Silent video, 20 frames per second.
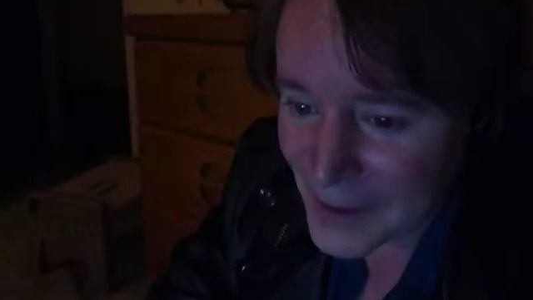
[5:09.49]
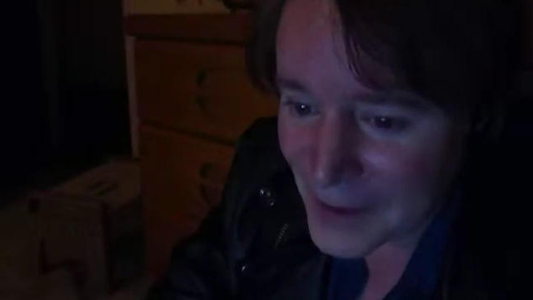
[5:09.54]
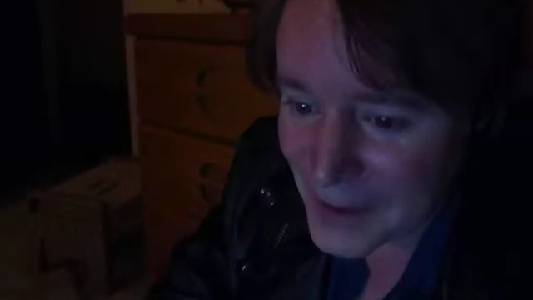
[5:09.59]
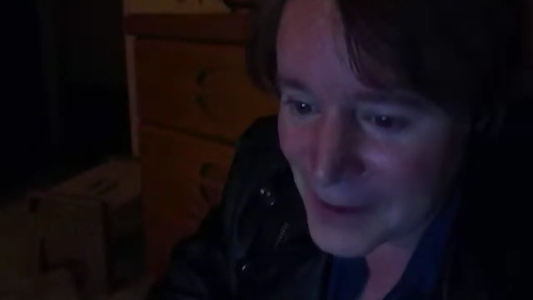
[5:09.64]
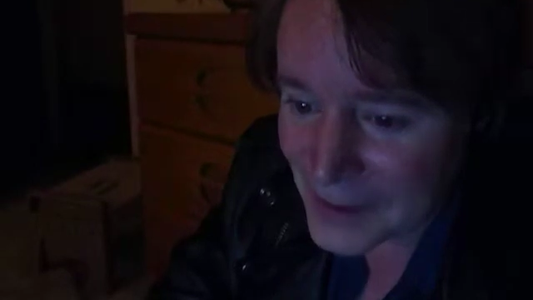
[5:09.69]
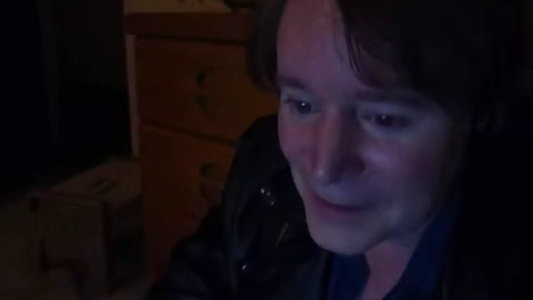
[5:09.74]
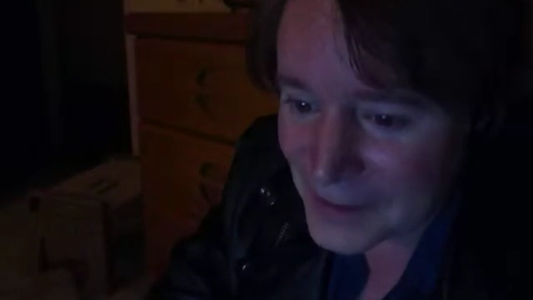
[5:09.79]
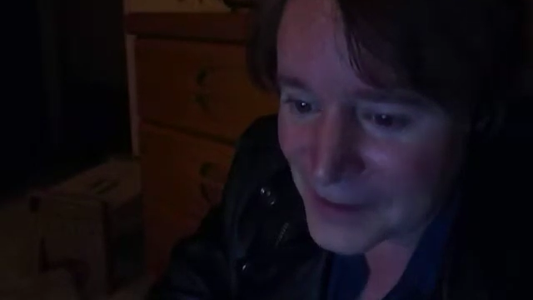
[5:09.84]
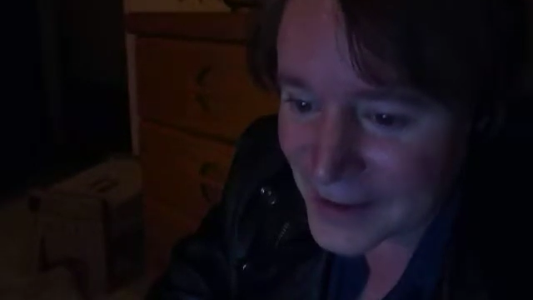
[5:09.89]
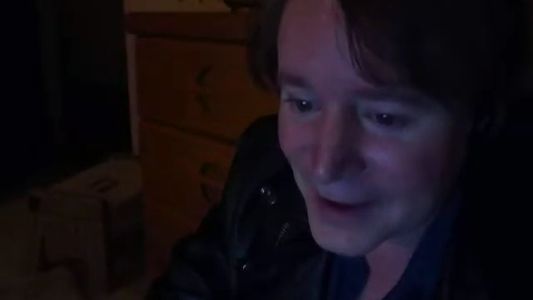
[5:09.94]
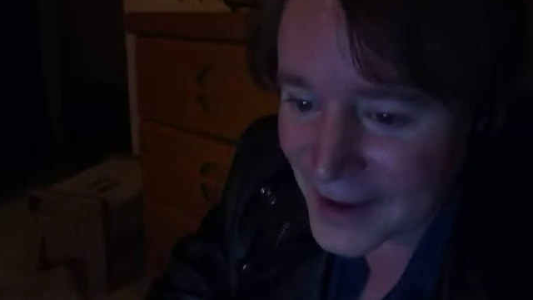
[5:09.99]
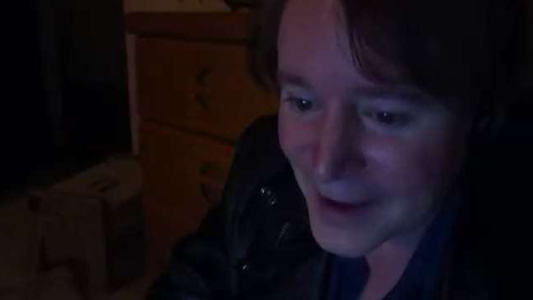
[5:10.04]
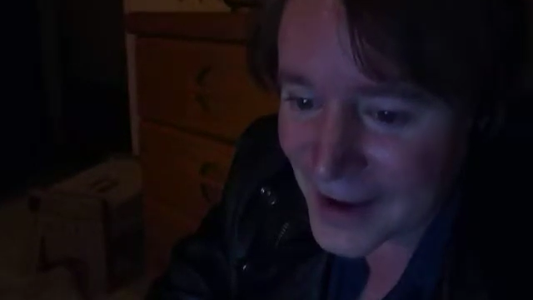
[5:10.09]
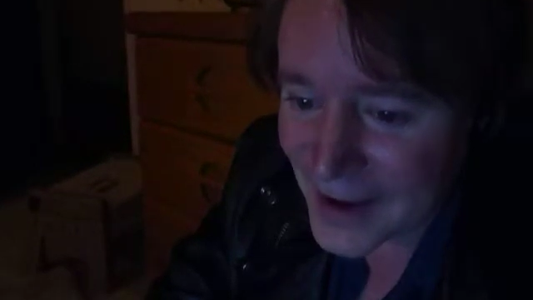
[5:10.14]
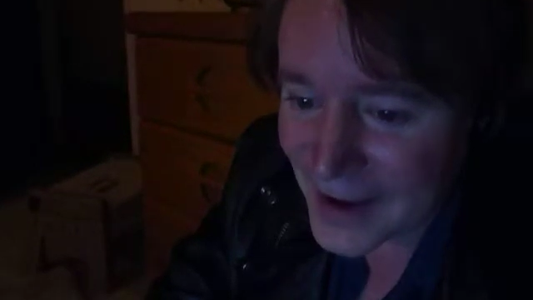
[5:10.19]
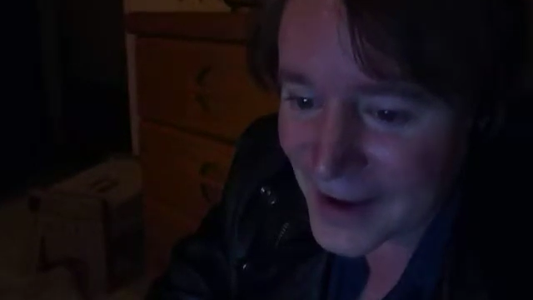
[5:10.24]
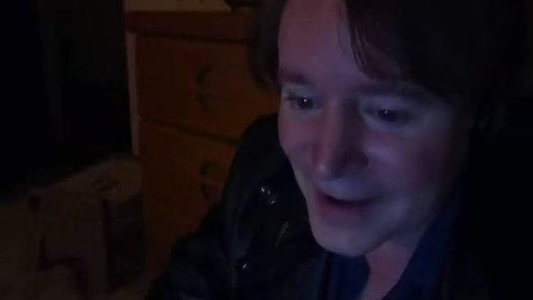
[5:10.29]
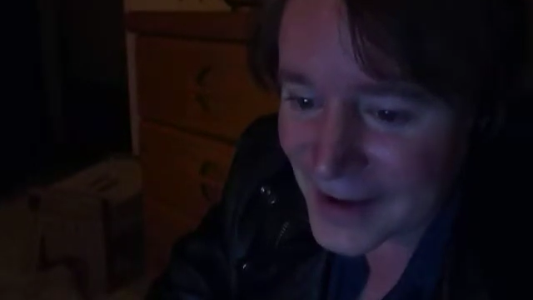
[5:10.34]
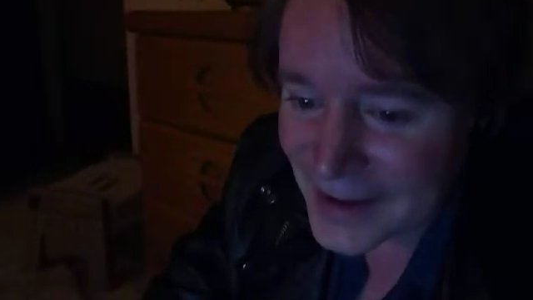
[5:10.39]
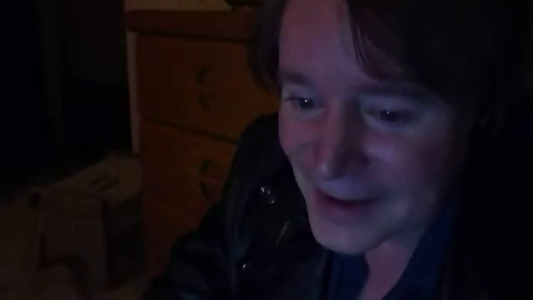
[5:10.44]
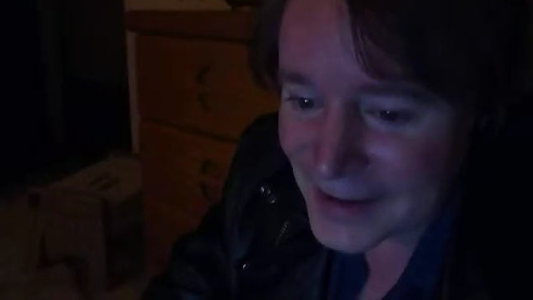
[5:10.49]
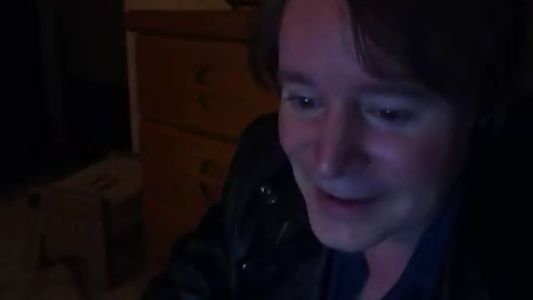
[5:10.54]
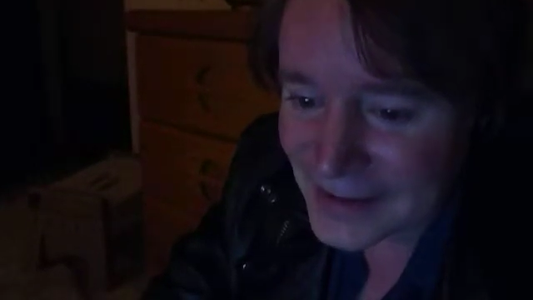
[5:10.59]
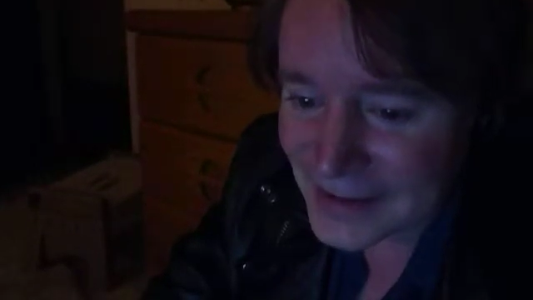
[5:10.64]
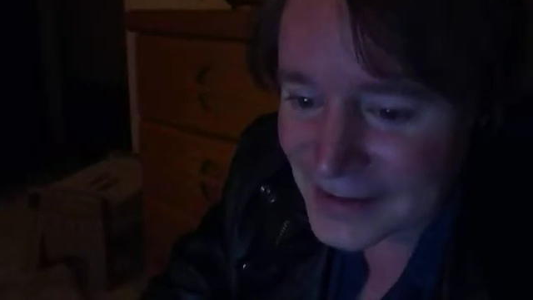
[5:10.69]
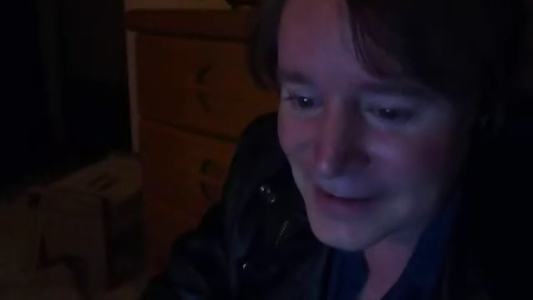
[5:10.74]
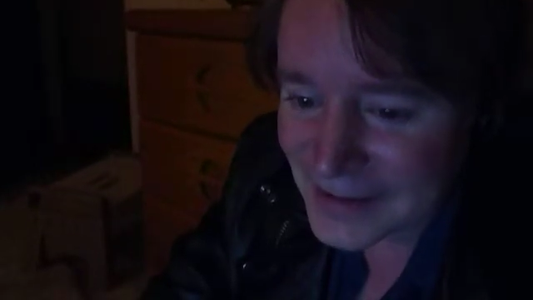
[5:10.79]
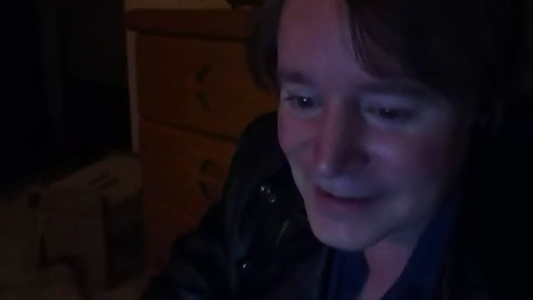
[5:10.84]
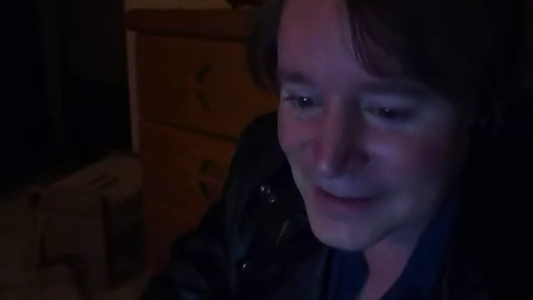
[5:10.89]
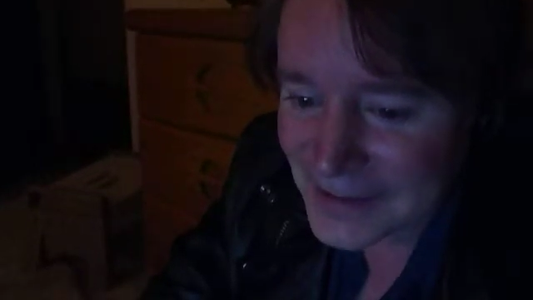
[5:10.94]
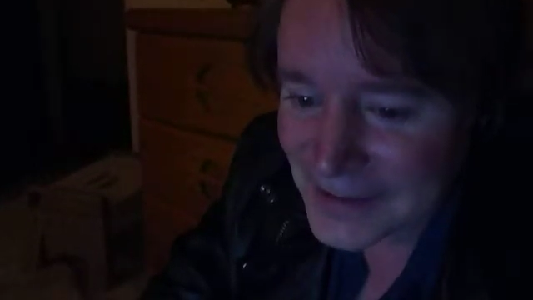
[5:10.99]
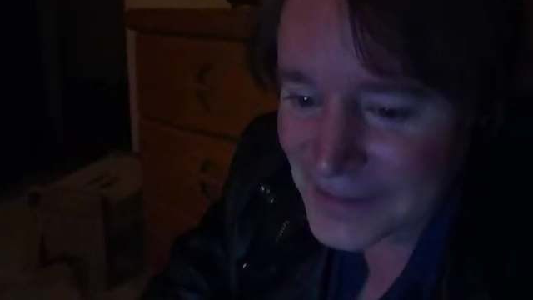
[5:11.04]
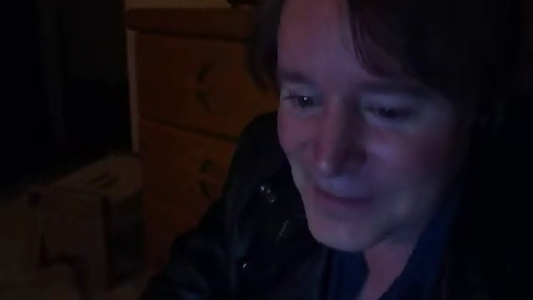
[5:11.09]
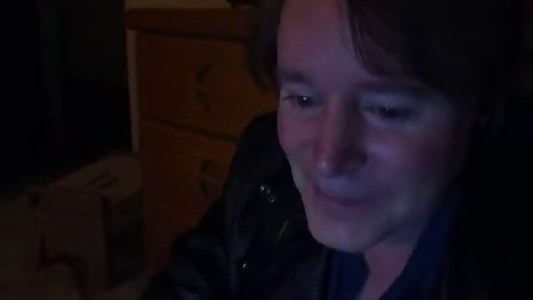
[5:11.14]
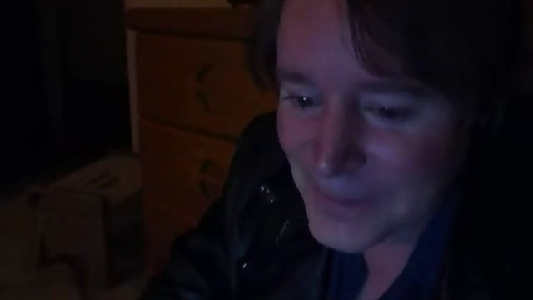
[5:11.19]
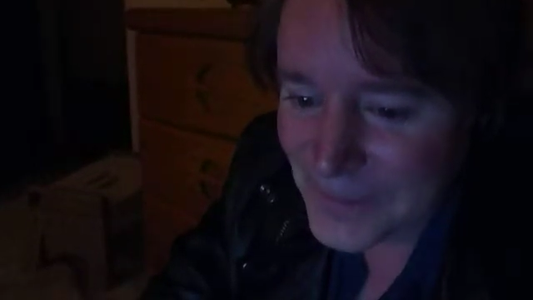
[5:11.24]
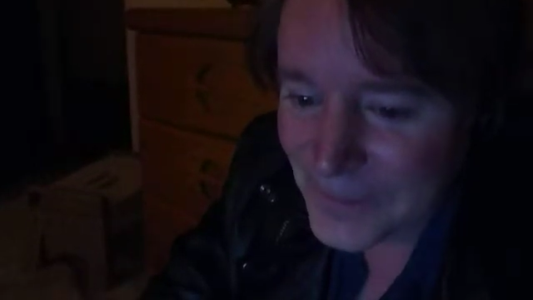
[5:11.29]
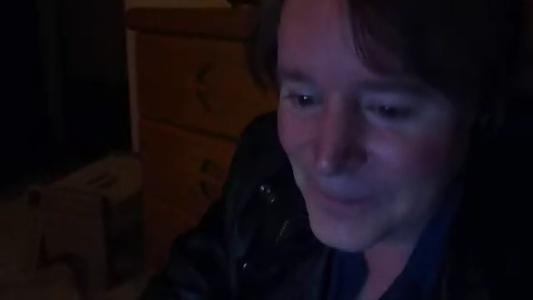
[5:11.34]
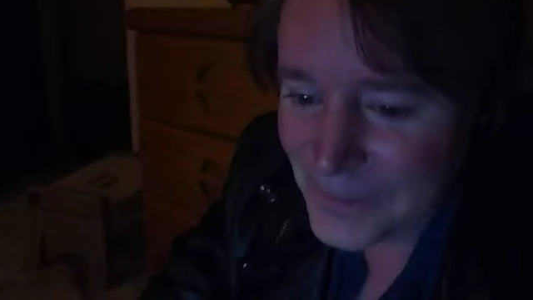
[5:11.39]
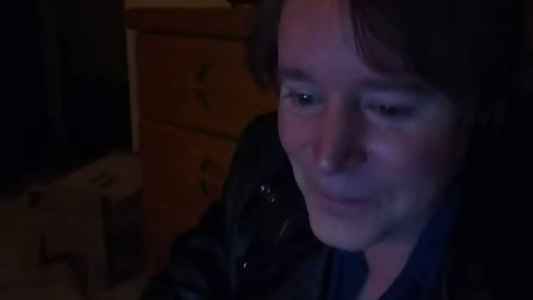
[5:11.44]
Okay.
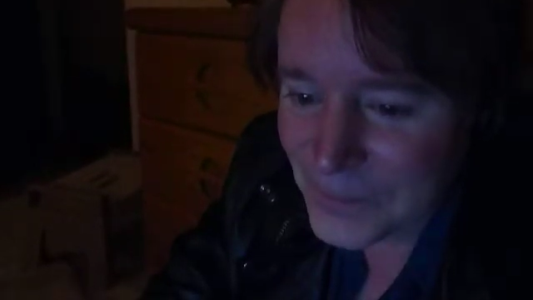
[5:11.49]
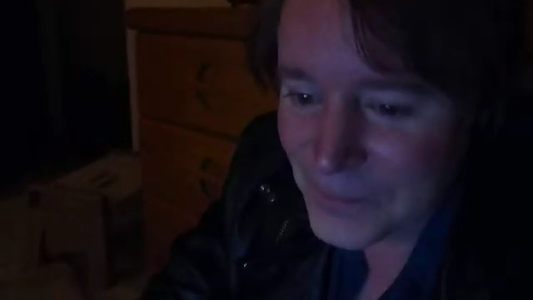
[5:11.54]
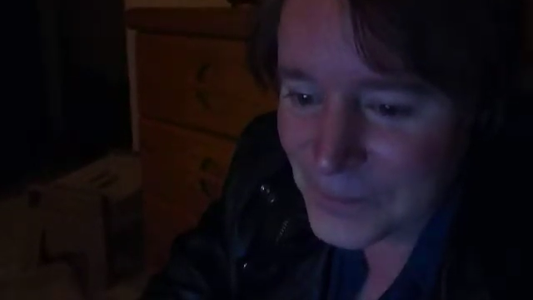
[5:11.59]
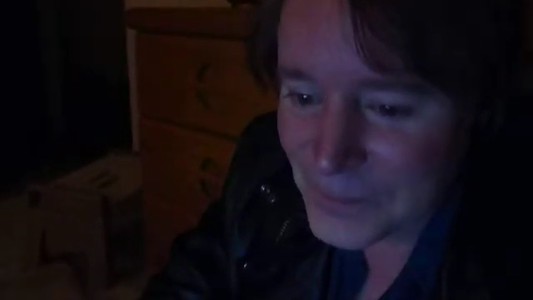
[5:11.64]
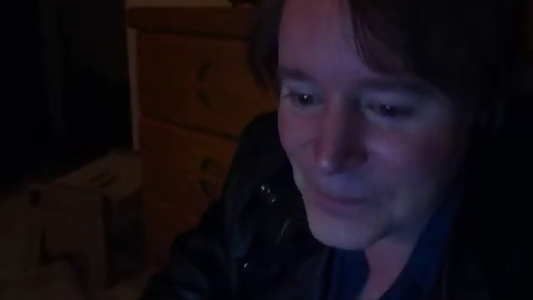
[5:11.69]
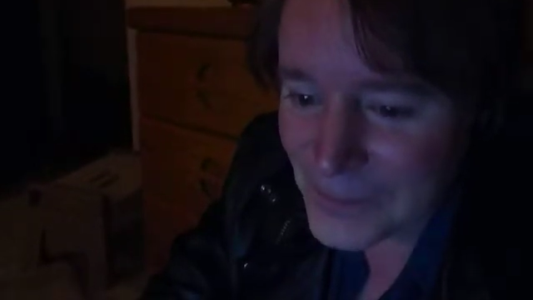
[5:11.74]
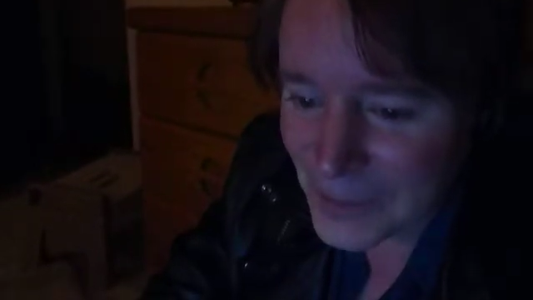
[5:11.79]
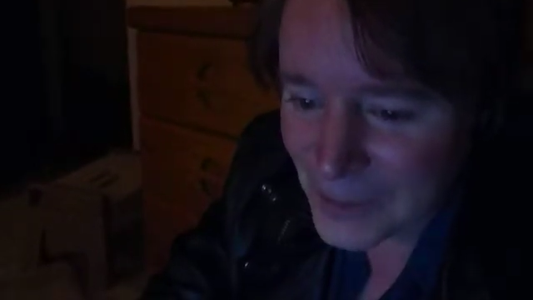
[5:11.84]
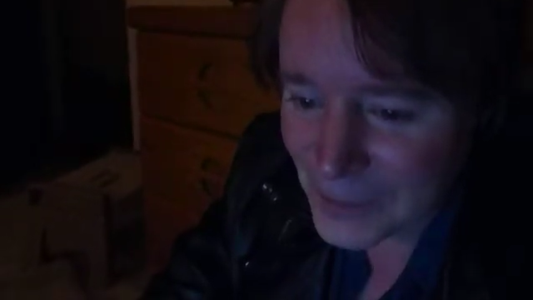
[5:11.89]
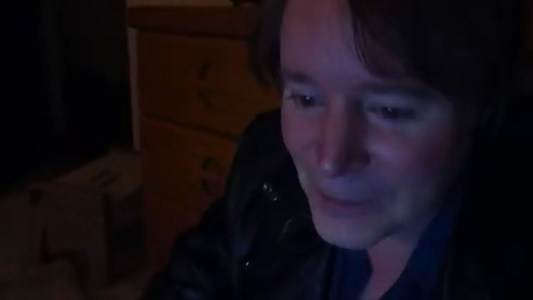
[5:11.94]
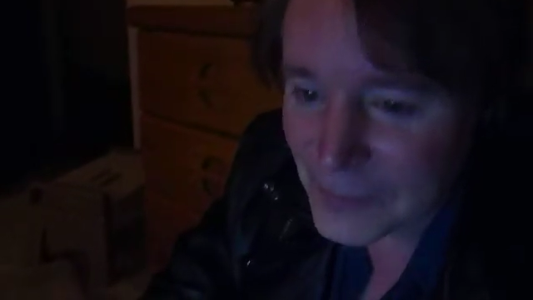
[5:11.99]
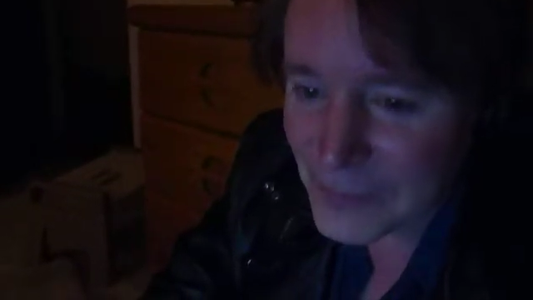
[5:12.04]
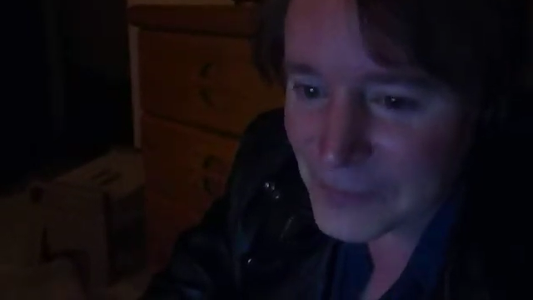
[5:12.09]
Oh,